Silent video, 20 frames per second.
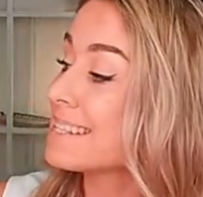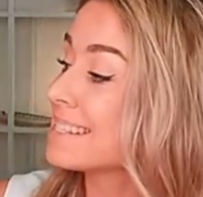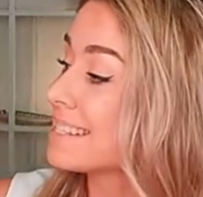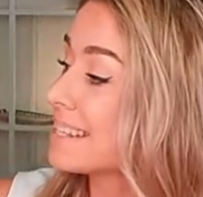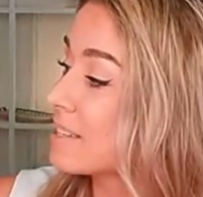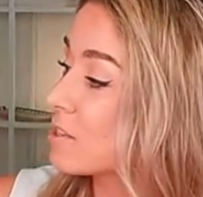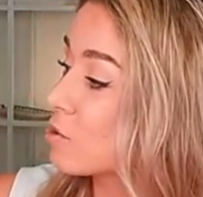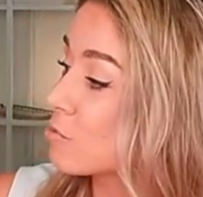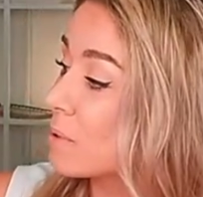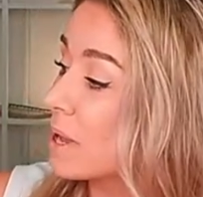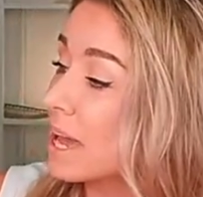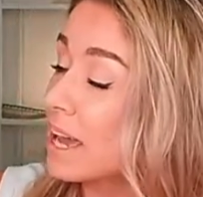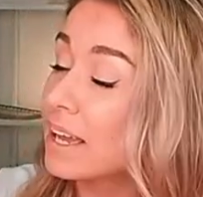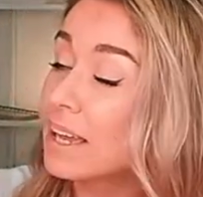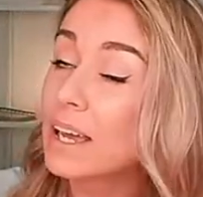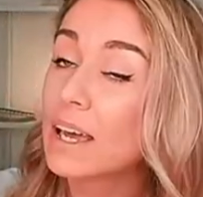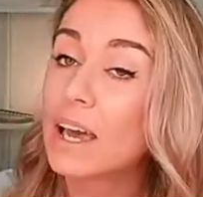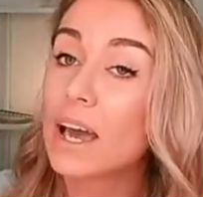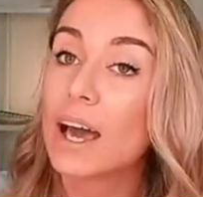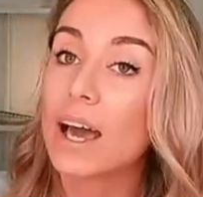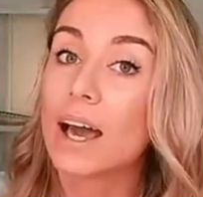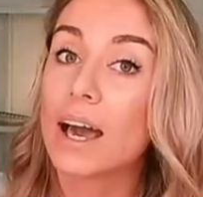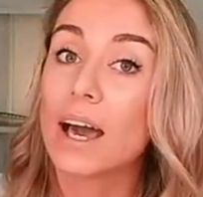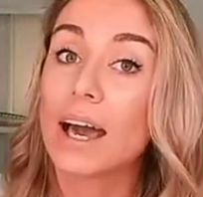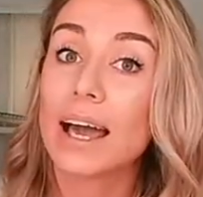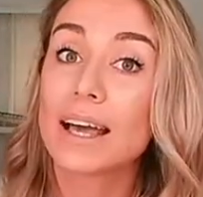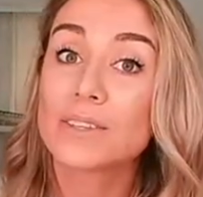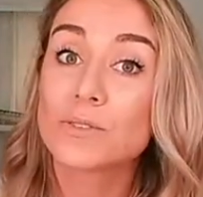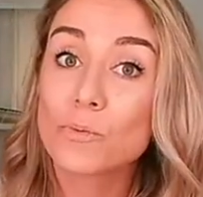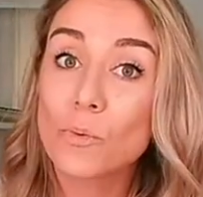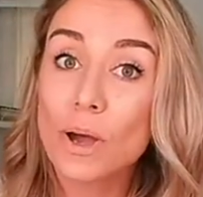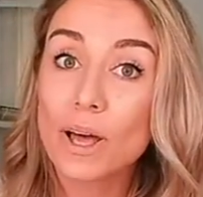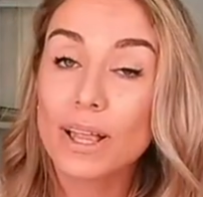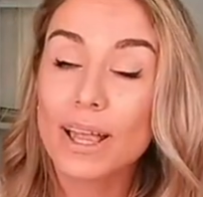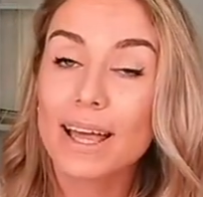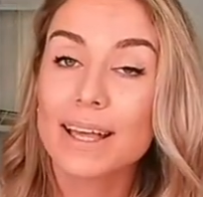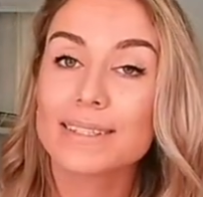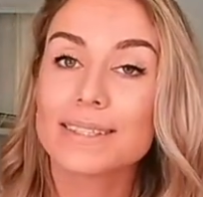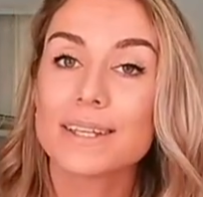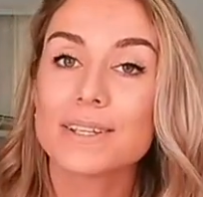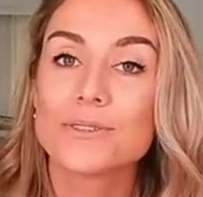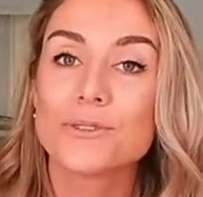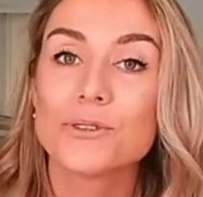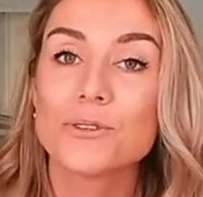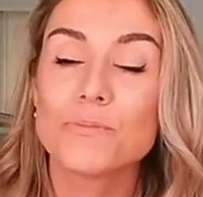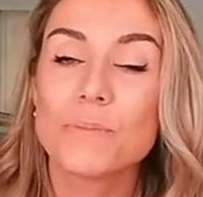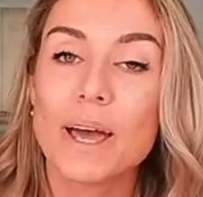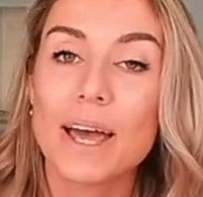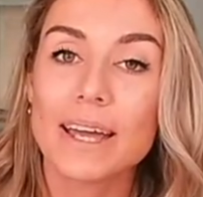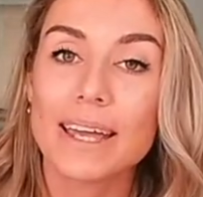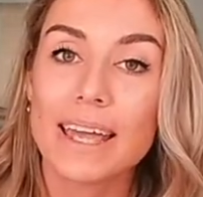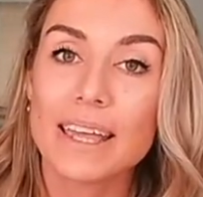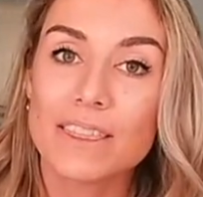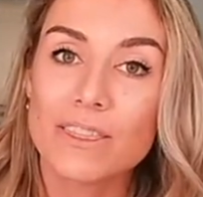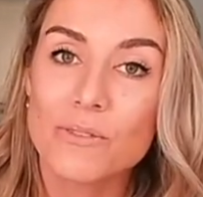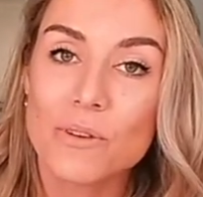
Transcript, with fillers: single pack uh, as well as a two pack,